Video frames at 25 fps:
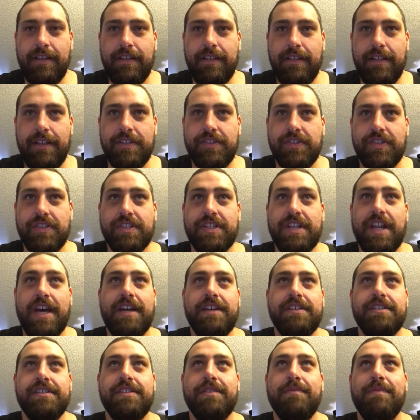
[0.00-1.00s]
it's just
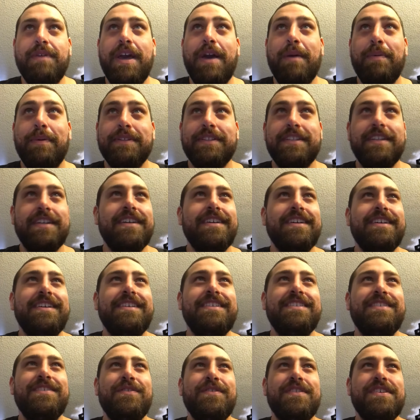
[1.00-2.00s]
nice to be able to
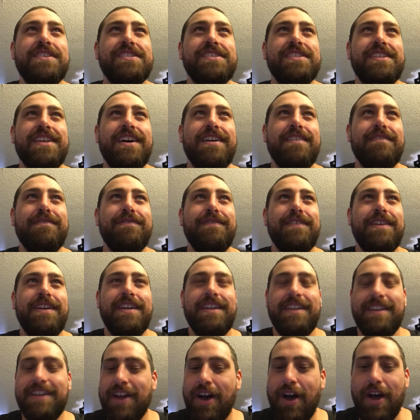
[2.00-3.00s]
do this stuff
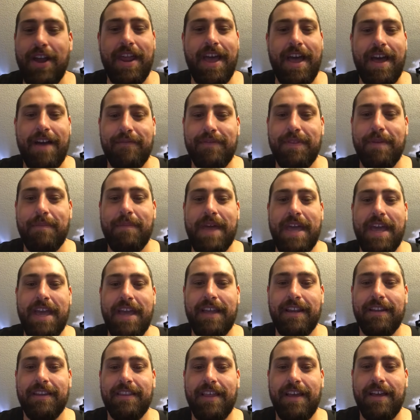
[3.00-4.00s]
and not have the
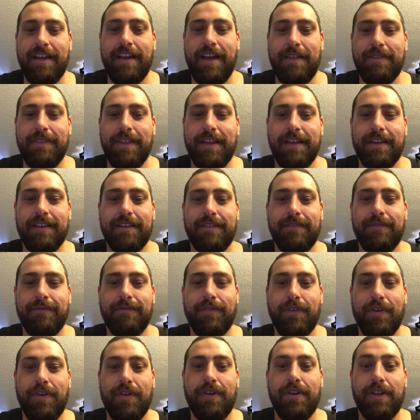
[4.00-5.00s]
pain. That I think
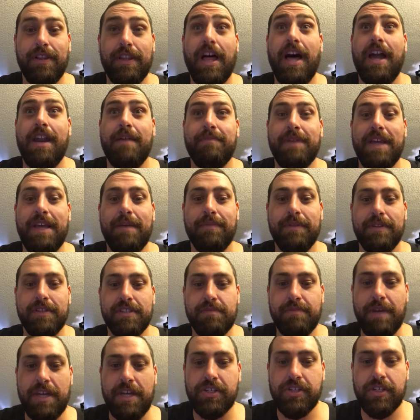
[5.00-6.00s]
for a lot of people,
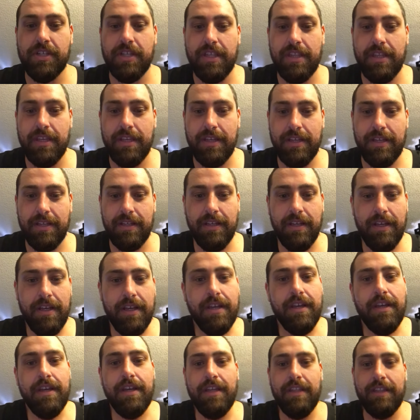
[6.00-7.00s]
especially the
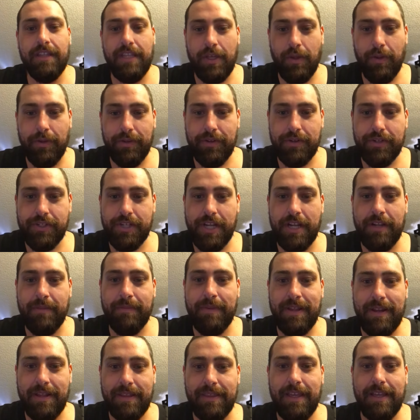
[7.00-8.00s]
older
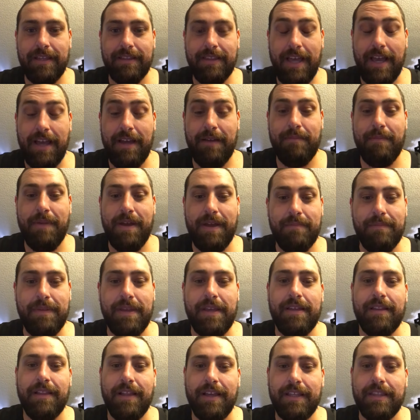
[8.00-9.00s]
gentlemen, I think that might
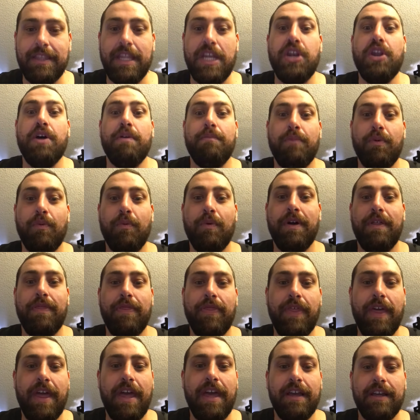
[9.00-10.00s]
be like the number one
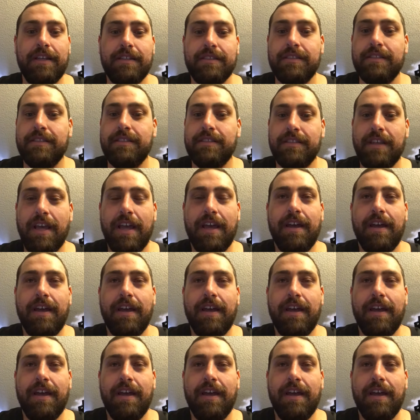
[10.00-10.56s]
thing is